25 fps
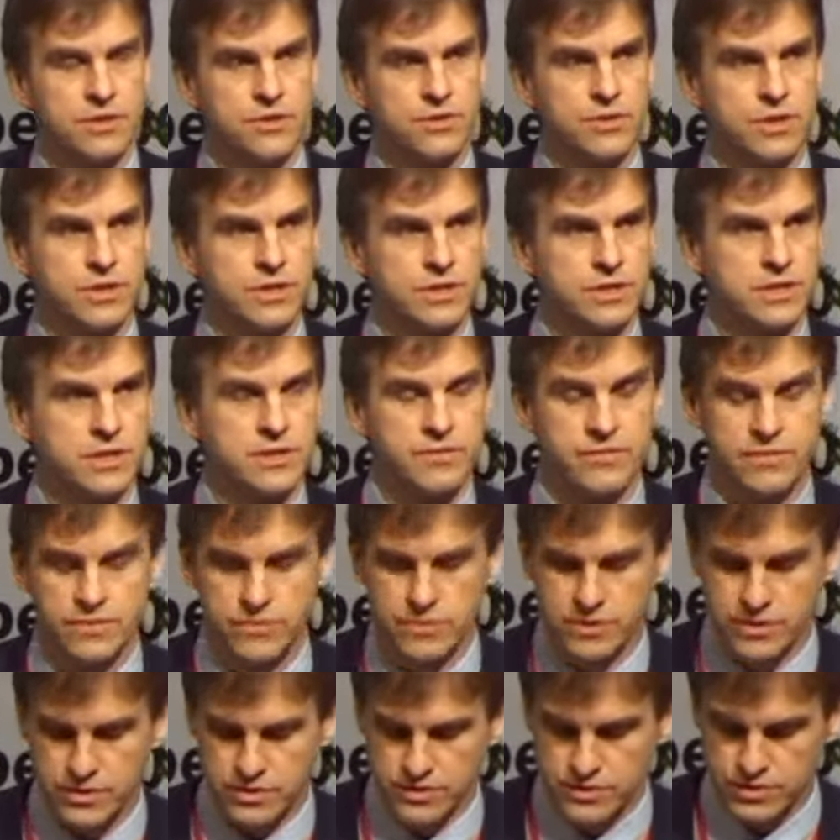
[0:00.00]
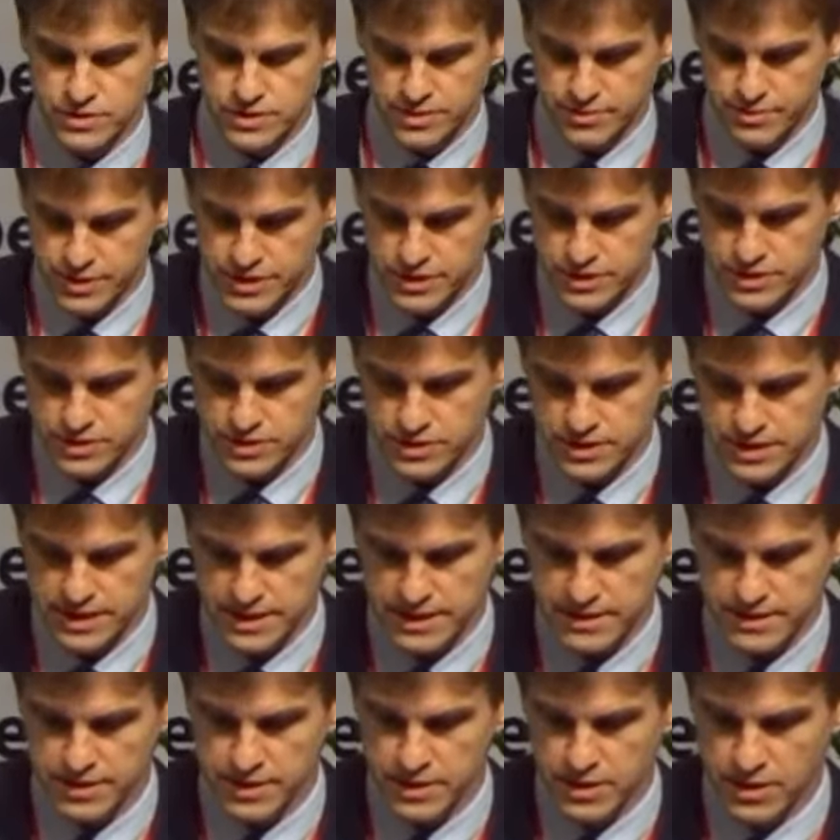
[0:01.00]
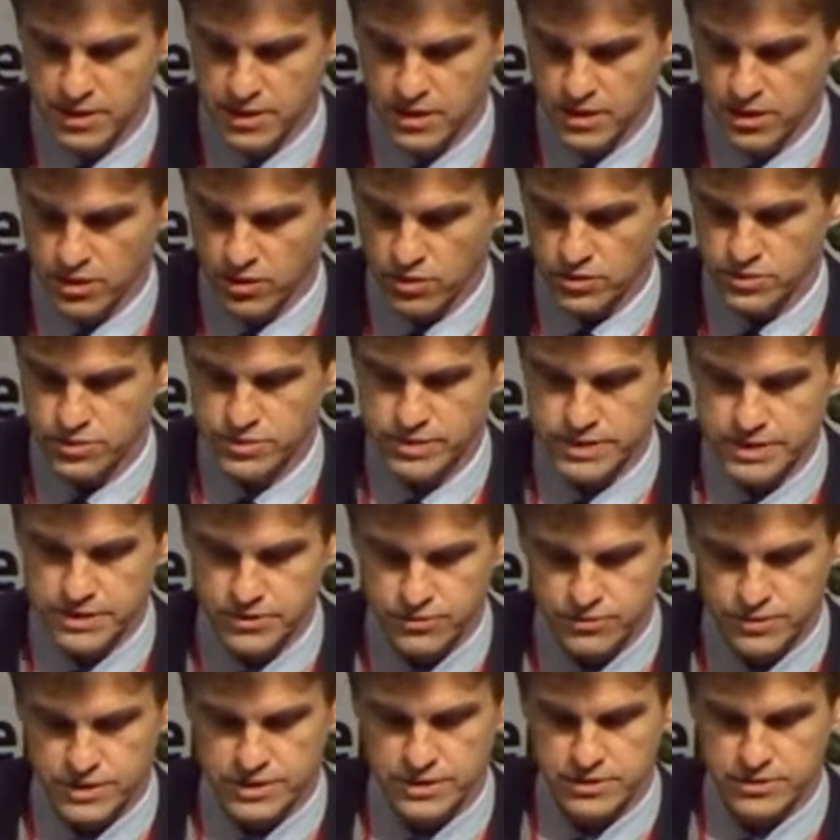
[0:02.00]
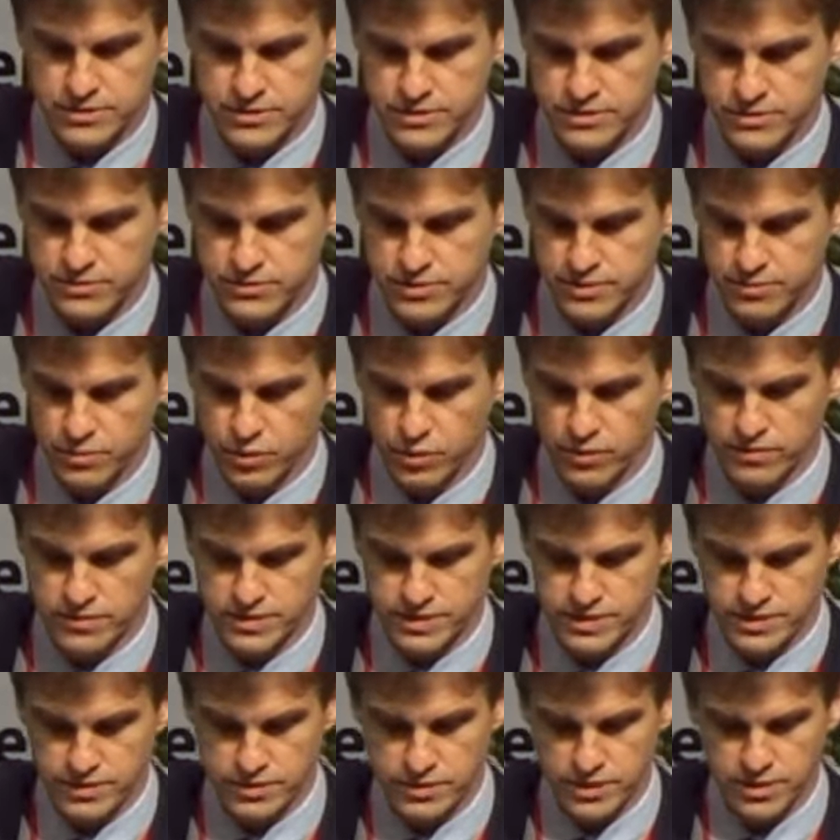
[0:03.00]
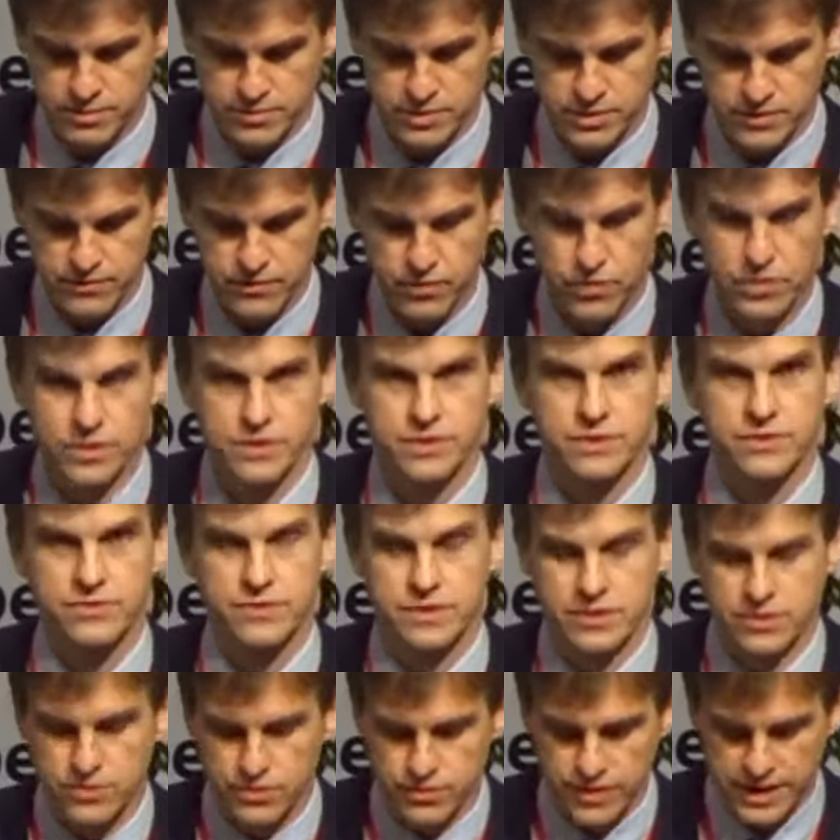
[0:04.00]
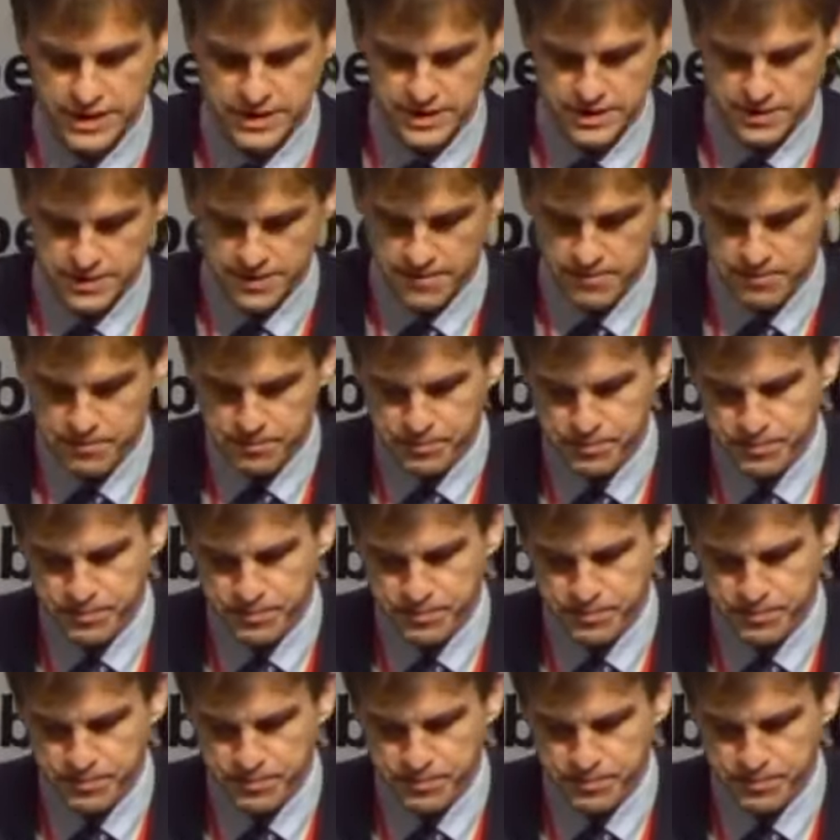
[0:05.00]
to achieve reduced emissions and also increased removals in terms of forest restoration.